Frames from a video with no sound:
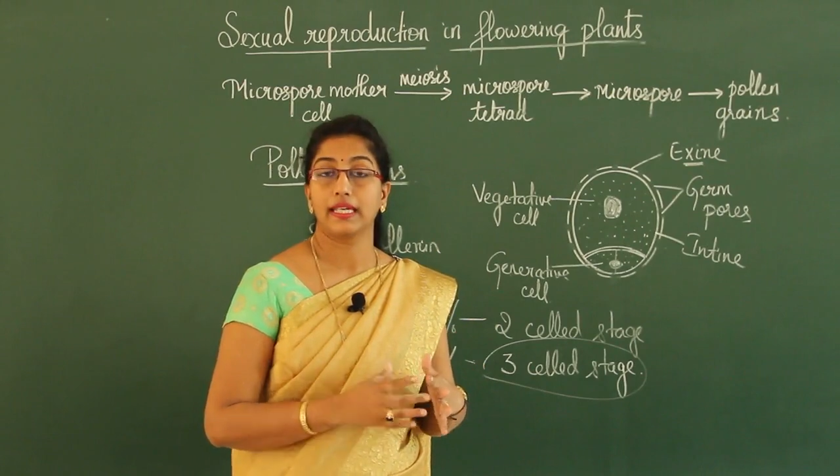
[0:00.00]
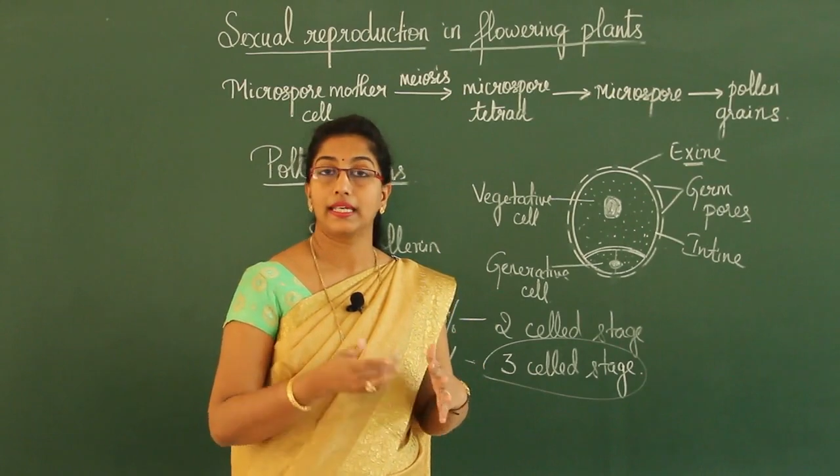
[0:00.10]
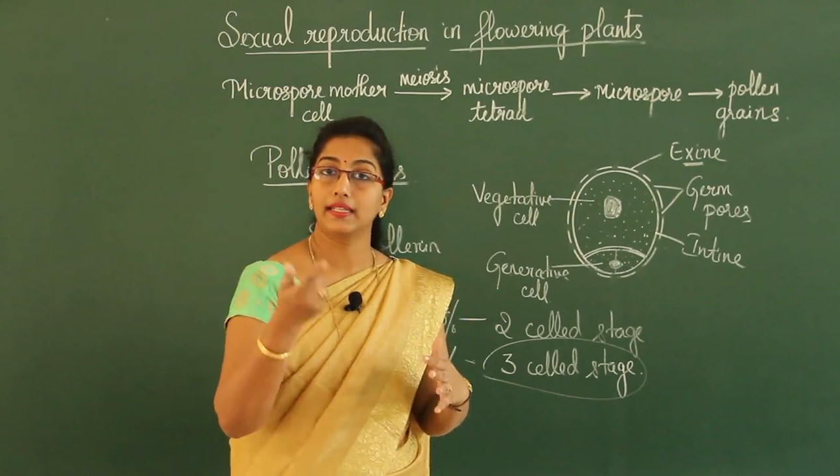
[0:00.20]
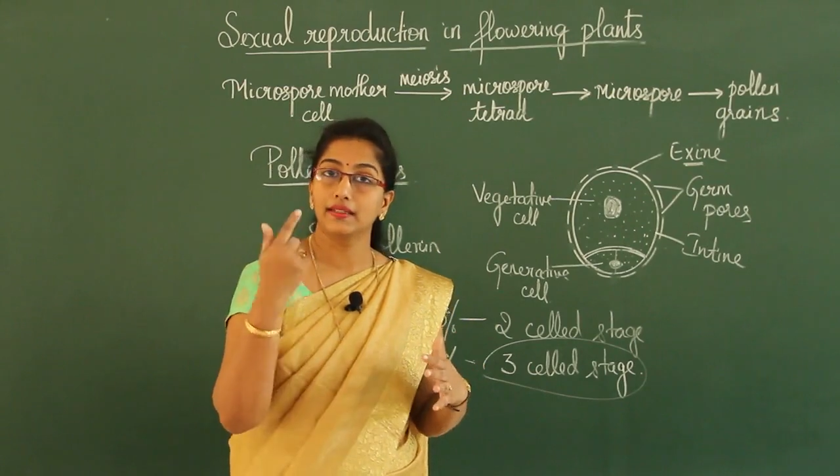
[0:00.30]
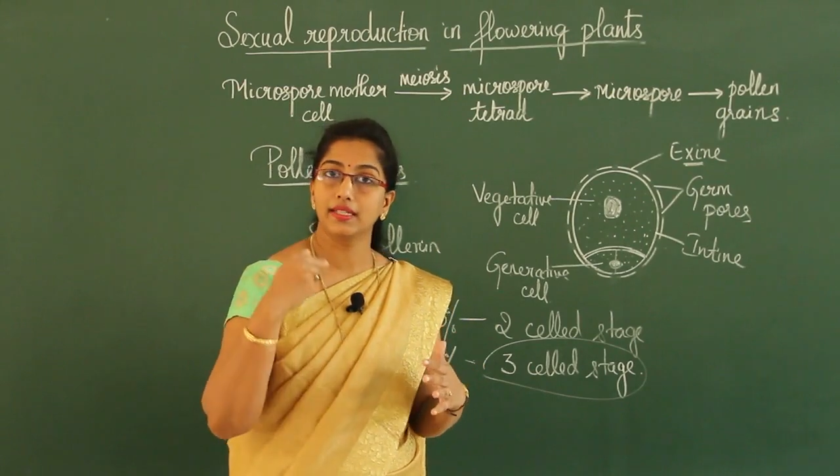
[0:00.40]

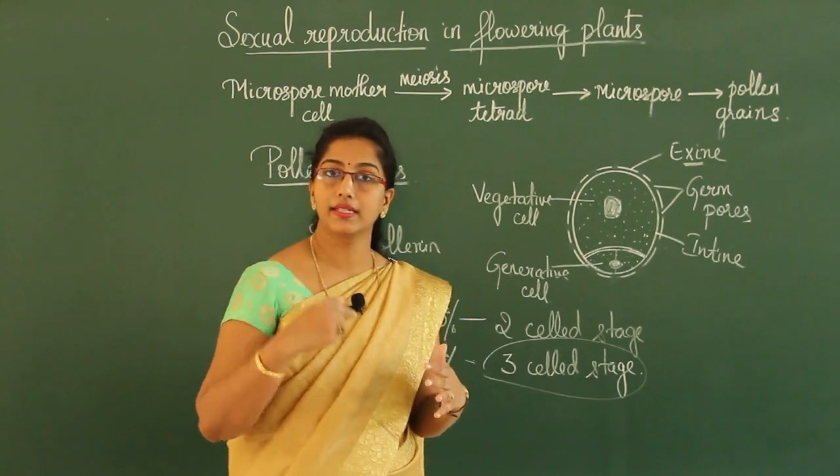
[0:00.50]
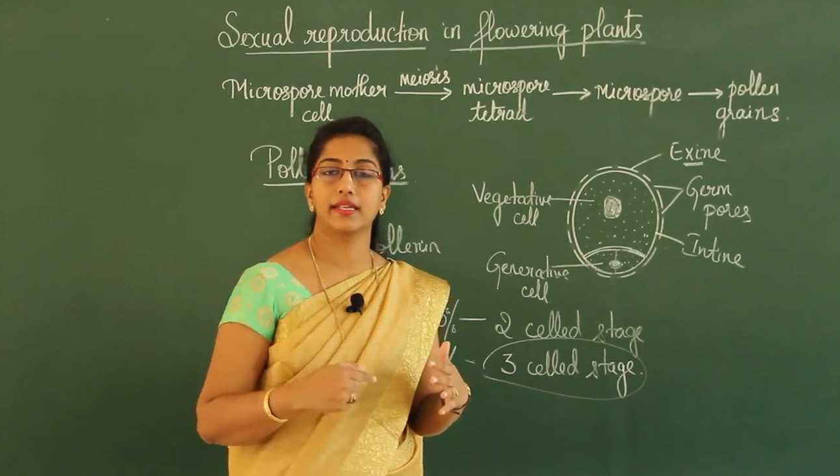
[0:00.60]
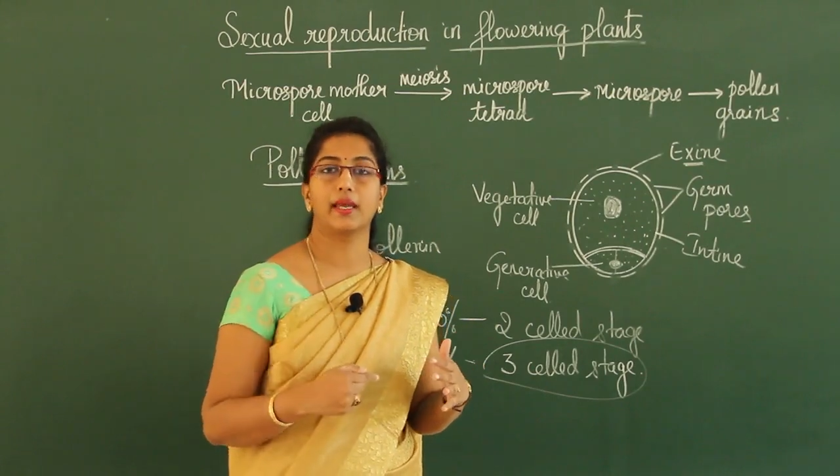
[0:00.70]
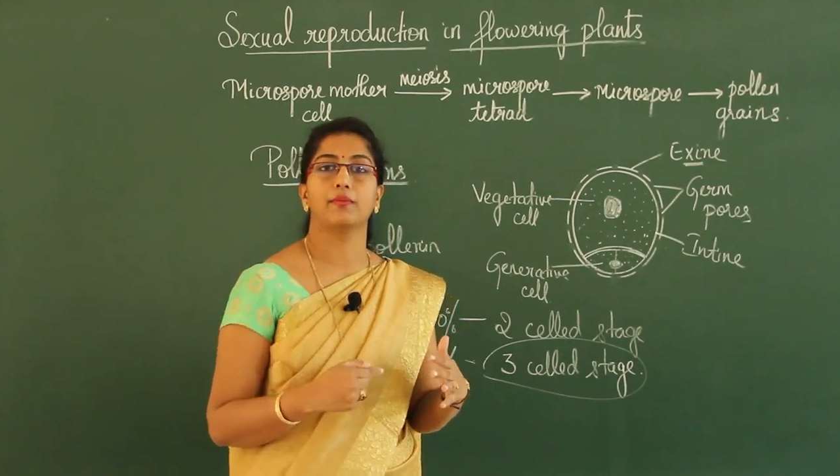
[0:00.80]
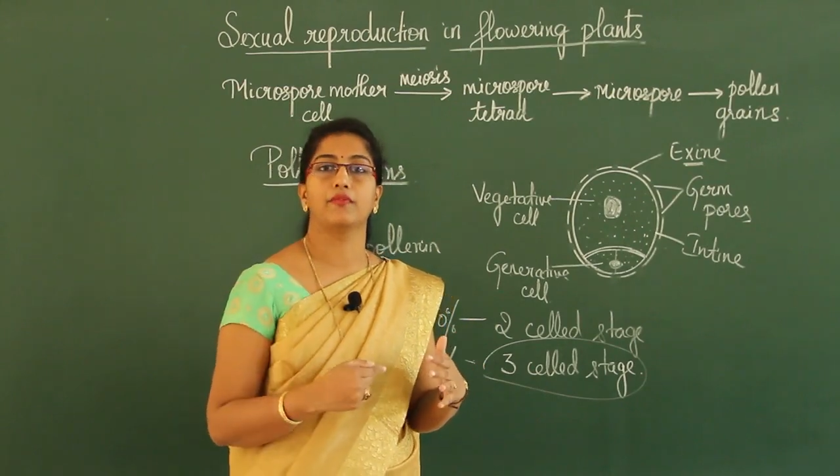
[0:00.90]
In the
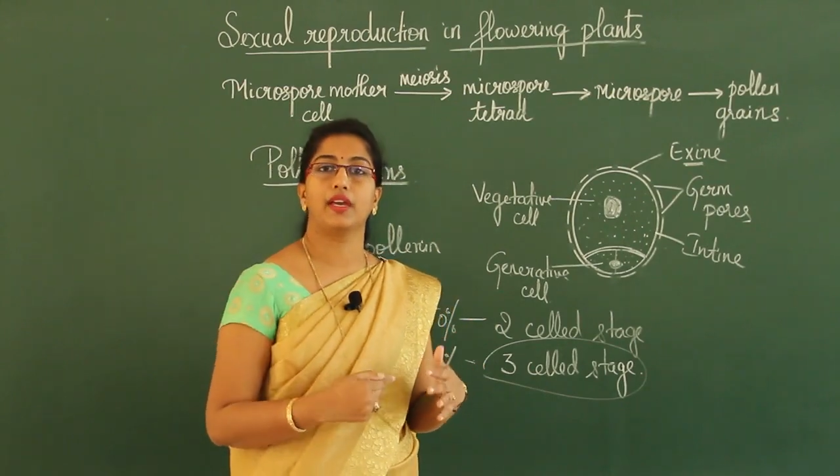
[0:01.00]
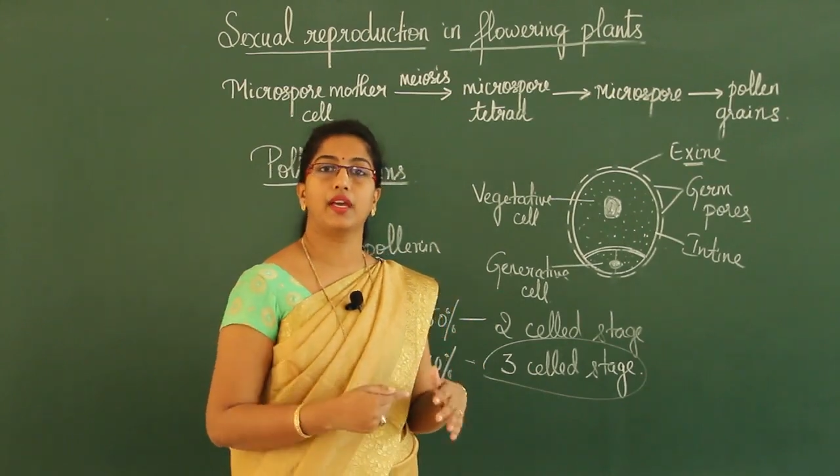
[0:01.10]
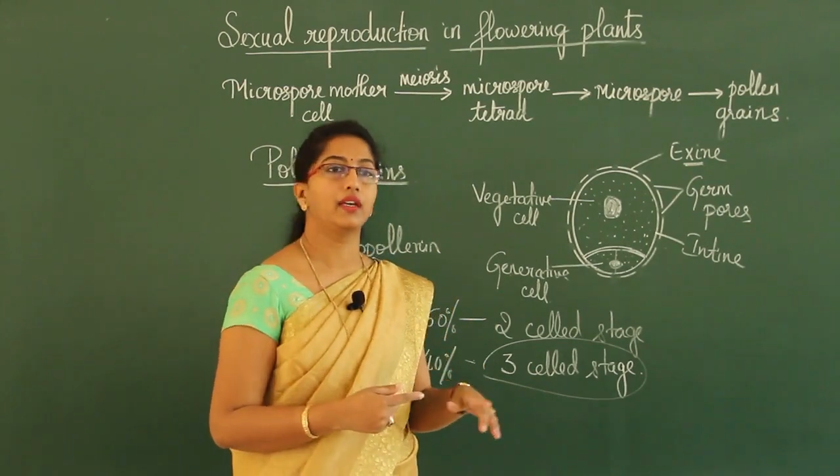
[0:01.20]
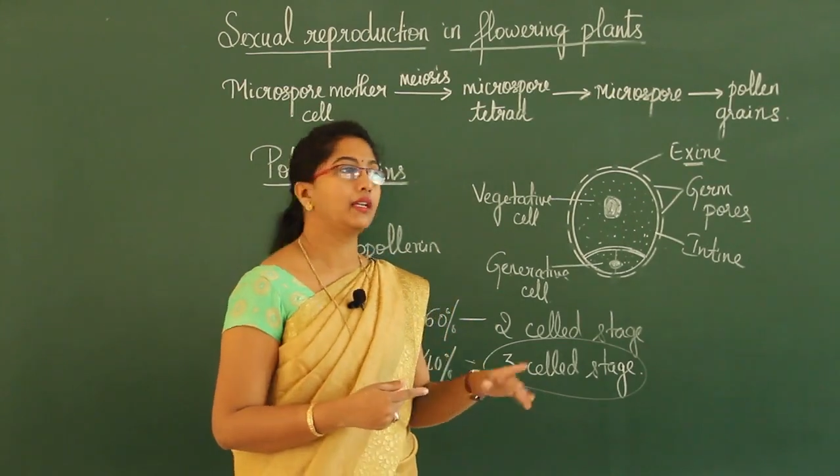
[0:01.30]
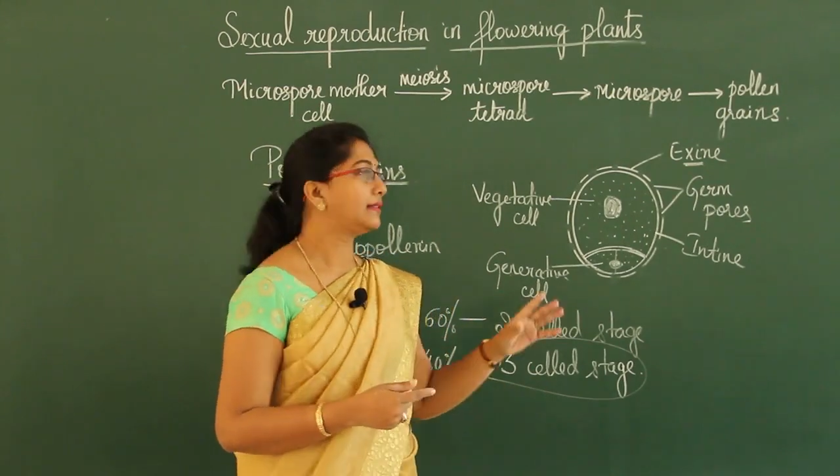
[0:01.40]
same way,